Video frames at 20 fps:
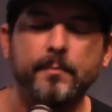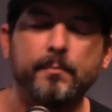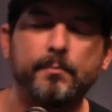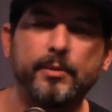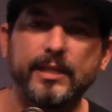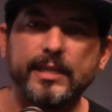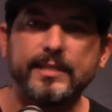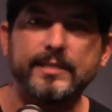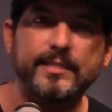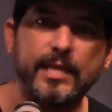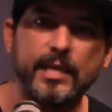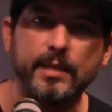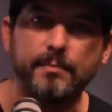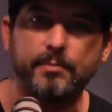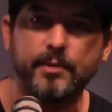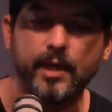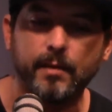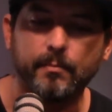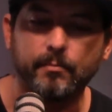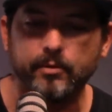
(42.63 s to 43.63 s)
Please keep
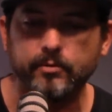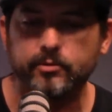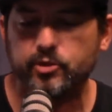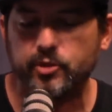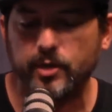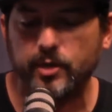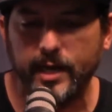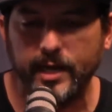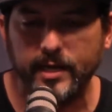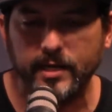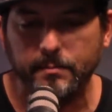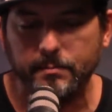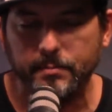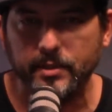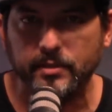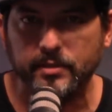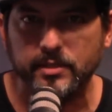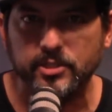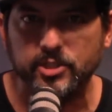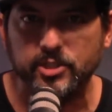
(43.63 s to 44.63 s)
it up. We're trying to
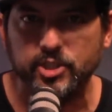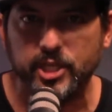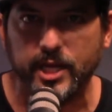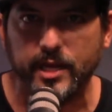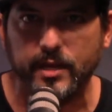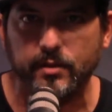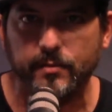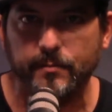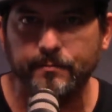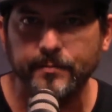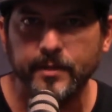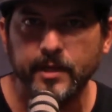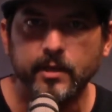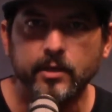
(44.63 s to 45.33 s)
build this channel.